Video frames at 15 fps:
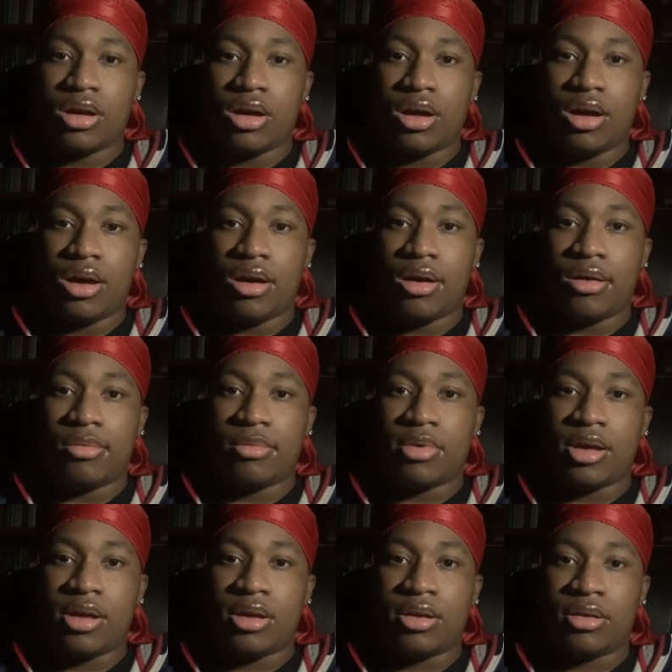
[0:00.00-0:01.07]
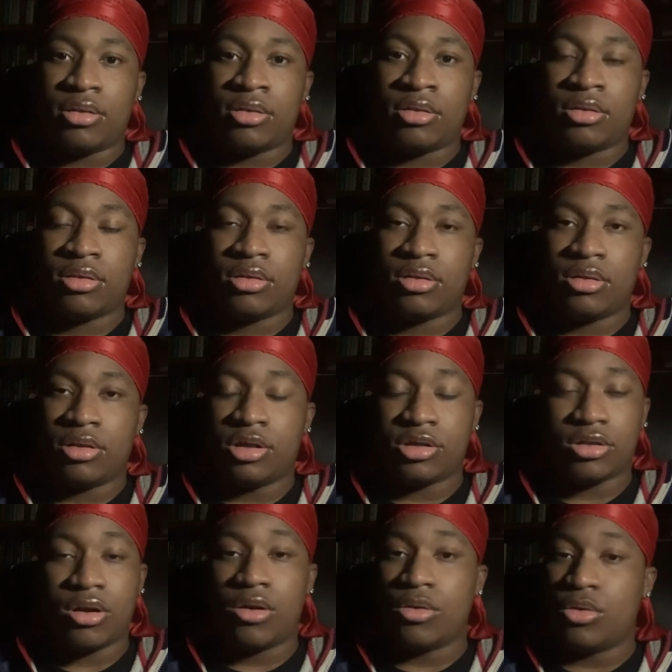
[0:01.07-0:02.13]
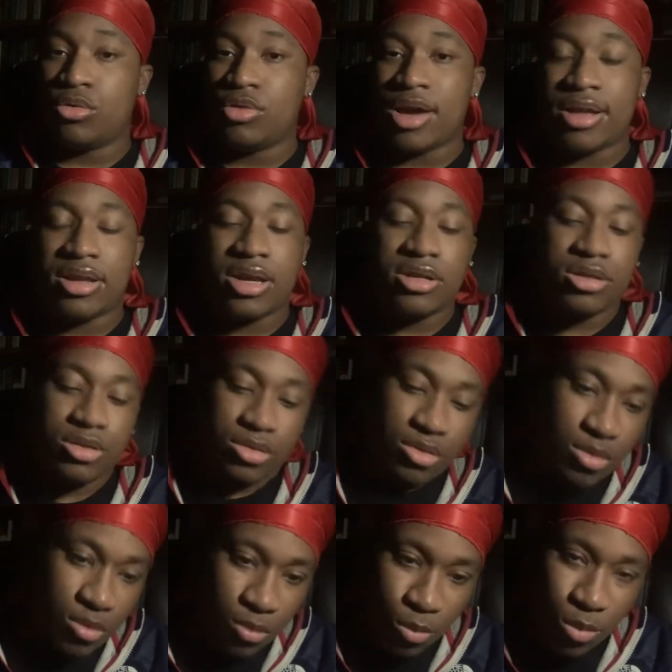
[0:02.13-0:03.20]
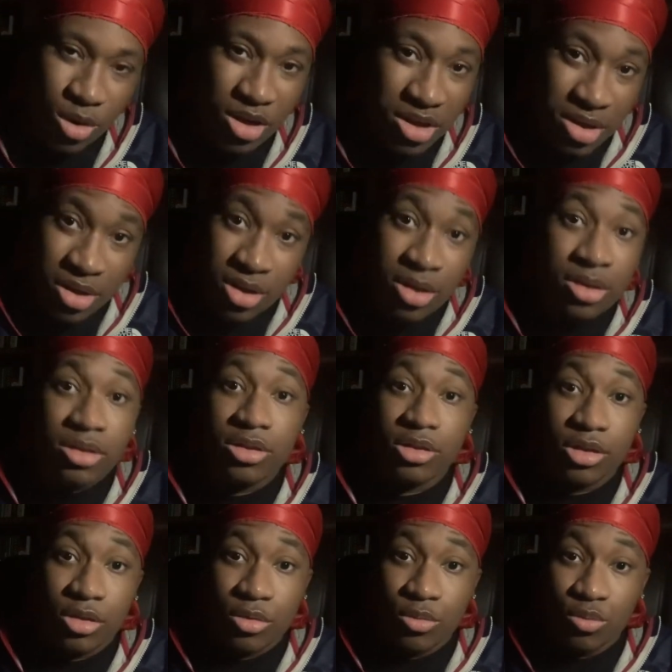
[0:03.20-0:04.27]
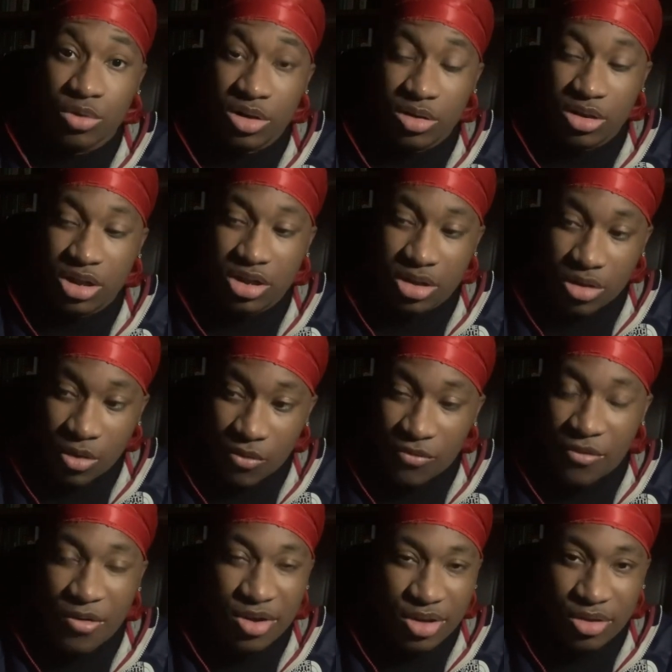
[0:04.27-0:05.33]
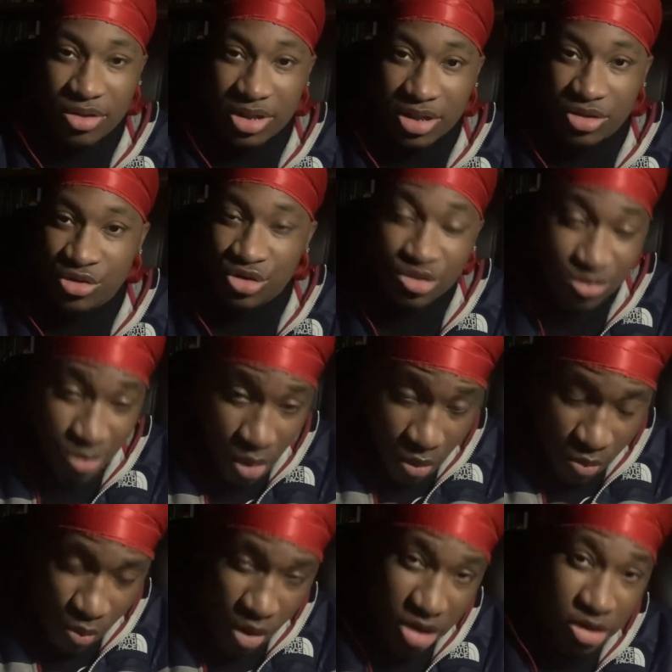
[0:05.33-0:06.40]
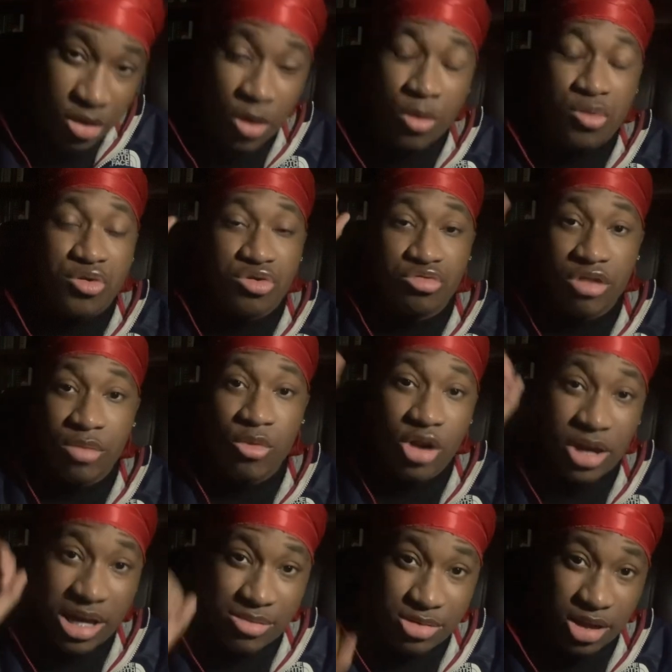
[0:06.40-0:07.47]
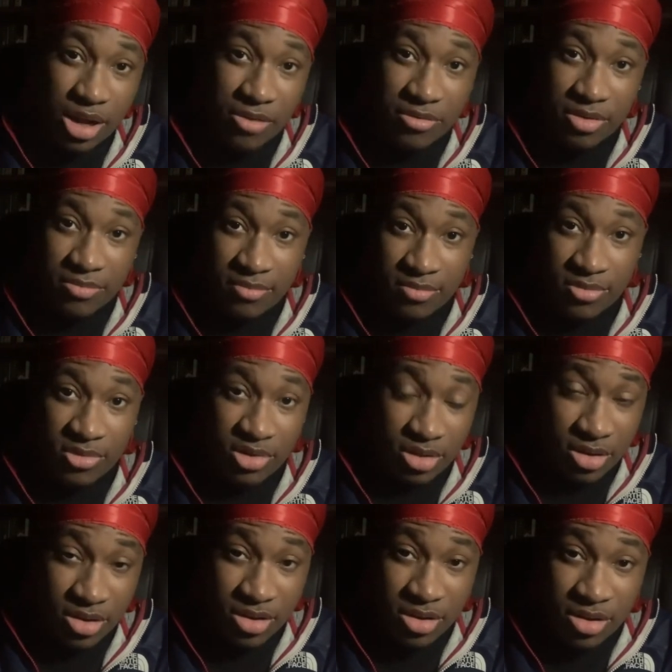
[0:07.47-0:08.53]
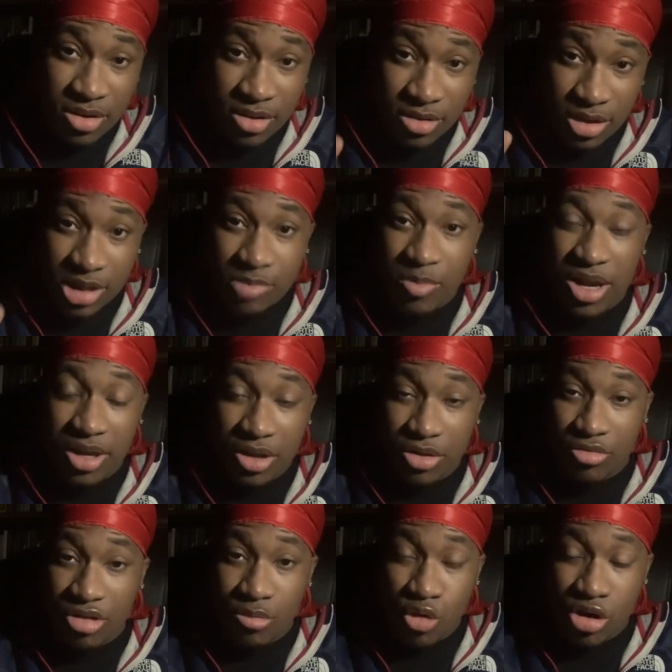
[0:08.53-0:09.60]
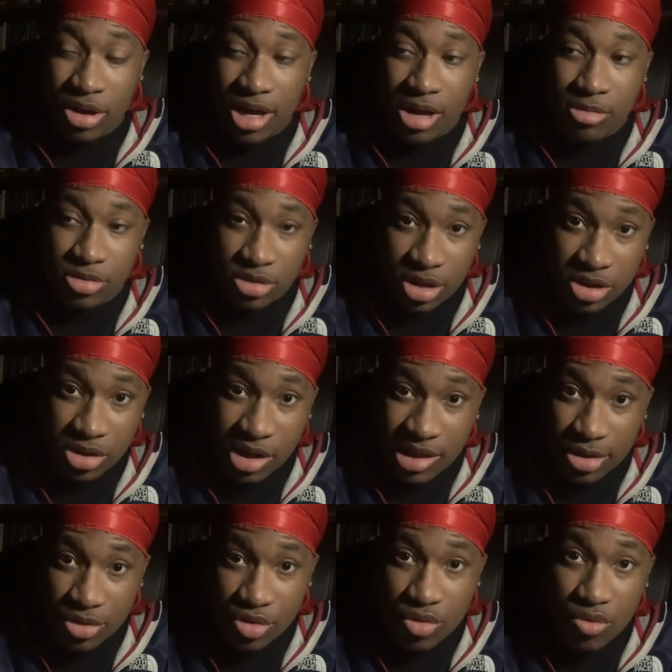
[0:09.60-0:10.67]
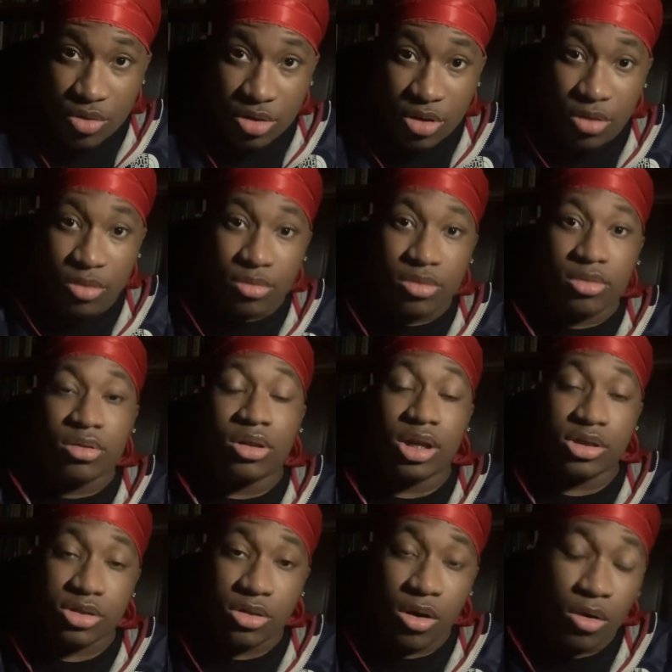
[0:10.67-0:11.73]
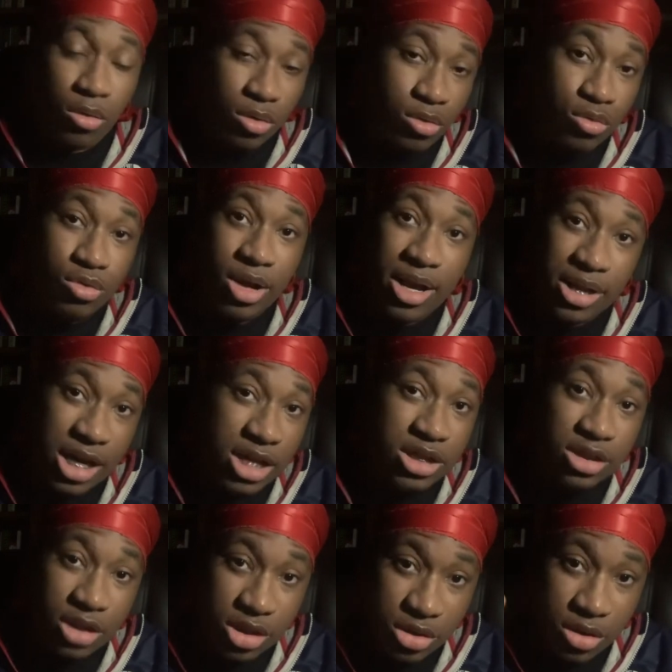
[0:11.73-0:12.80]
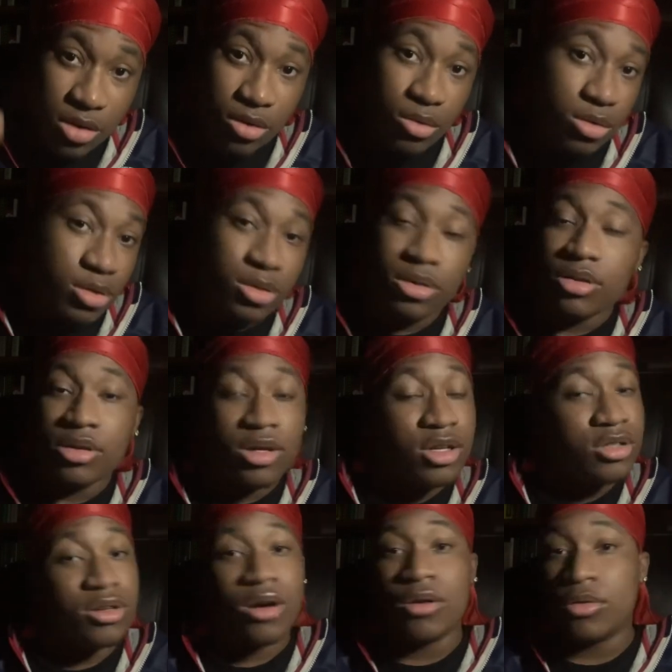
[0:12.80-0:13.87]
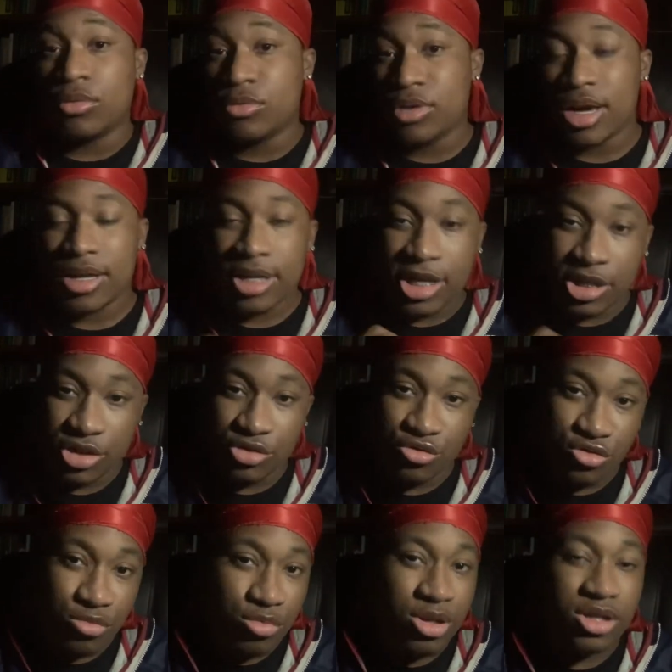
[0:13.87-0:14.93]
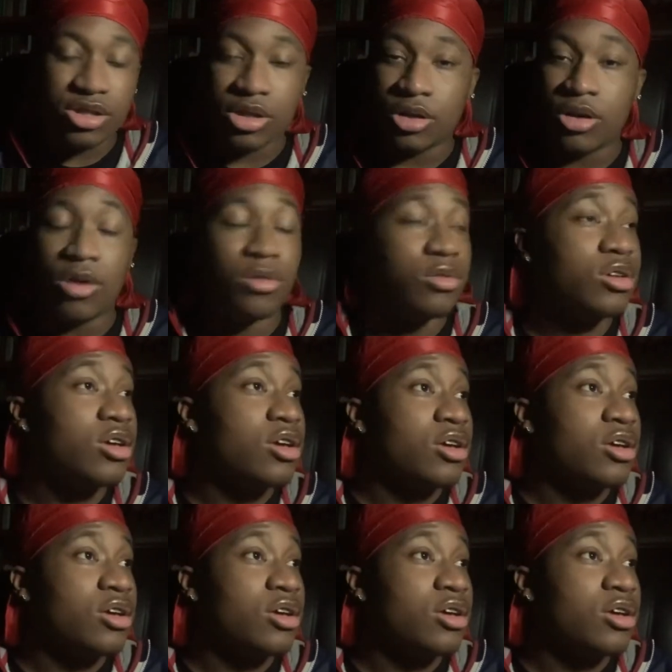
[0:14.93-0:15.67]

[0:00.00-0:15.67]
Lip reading: And let's go. Who that nation? We need to go 4-0 to get to the Super Bowl. 1-0. 3 more games left. Let's make it 3 more games. Let's get to 2-0. Let's go. Who that nation? Let's go. Let's go. Who that nation? Drew Brees, the GOAT.